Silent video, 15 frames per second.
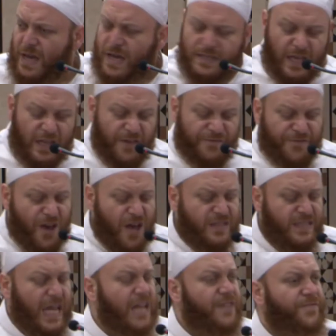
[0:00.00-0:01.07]
So the
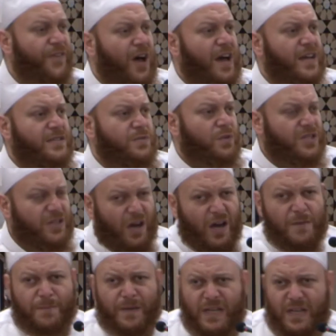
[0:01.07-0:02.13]
first advice, which
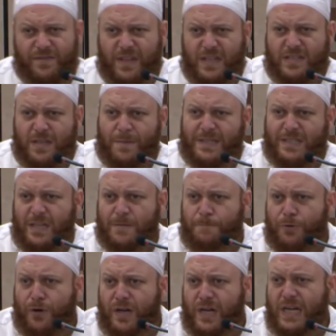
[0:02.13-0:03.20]
I believe that's the most
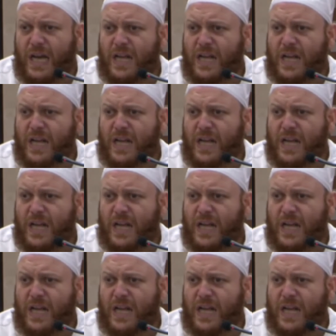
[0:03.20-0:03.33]
important